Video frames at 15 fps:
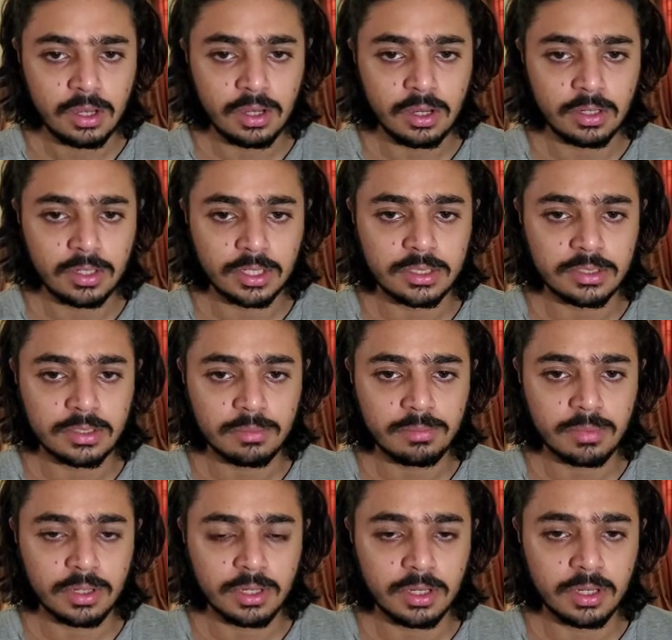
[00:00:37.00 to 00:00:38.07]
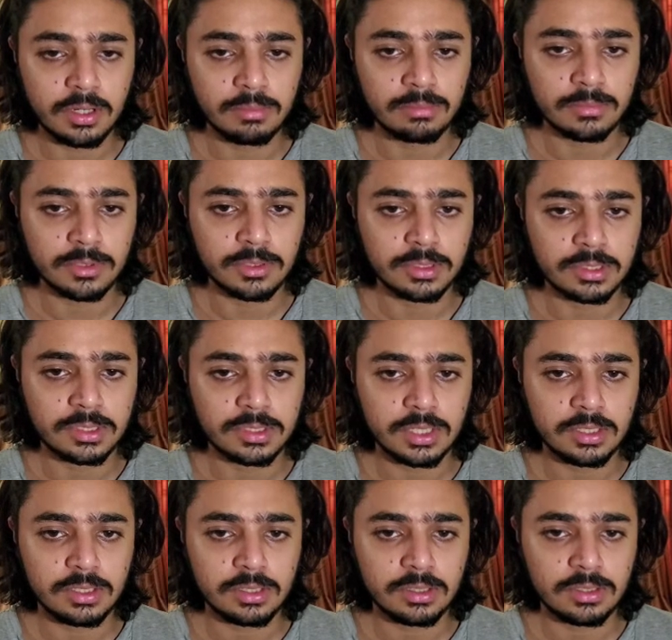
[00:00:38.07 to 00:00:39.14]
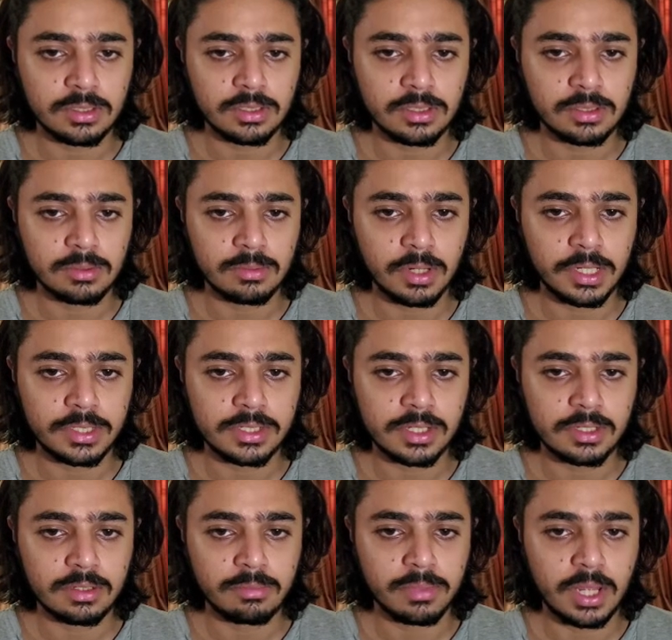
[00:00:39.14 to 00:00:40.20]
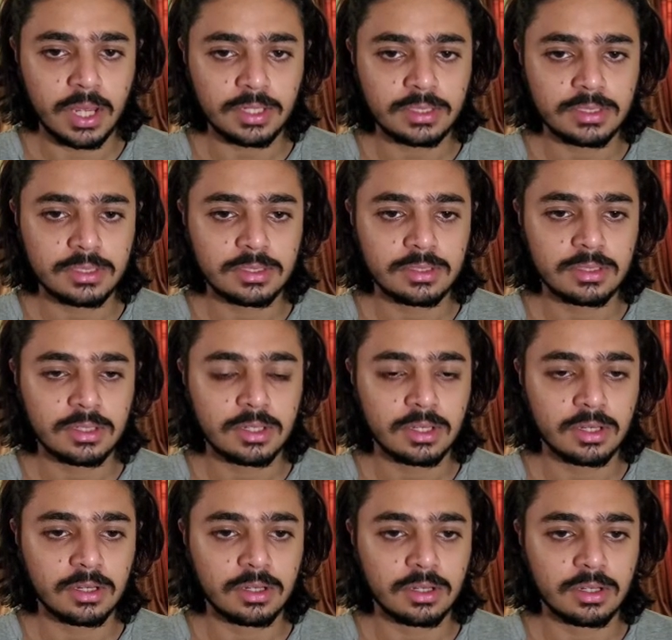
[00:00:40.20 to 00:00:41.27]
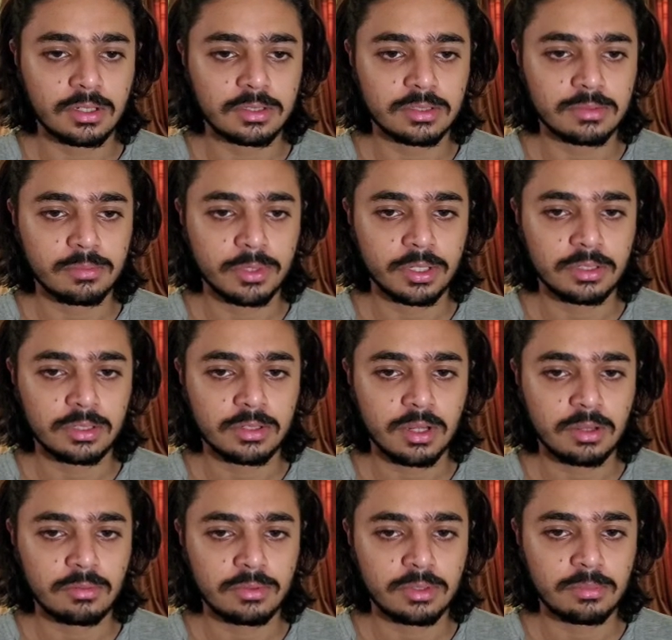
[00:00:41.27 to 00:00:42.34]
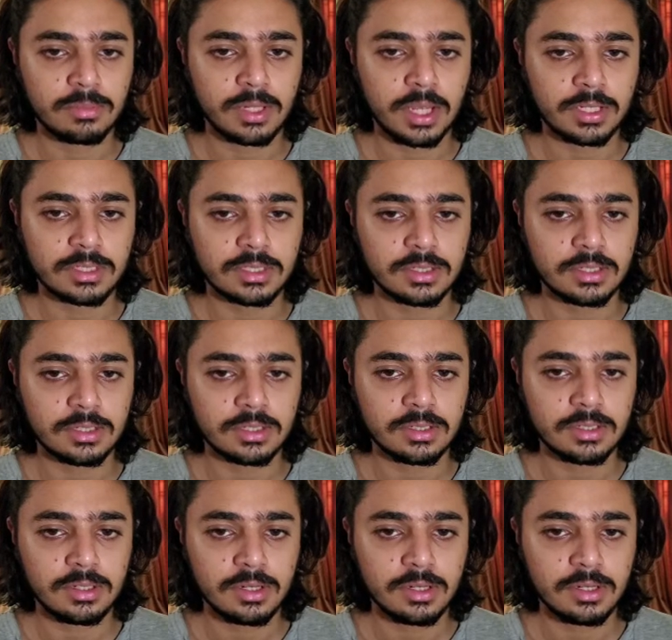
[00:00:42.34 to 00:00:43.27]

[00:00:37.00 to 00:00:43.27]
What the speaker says: Next up, I'm going to set the whites and the blacks. Just bring them down, the blacks a little.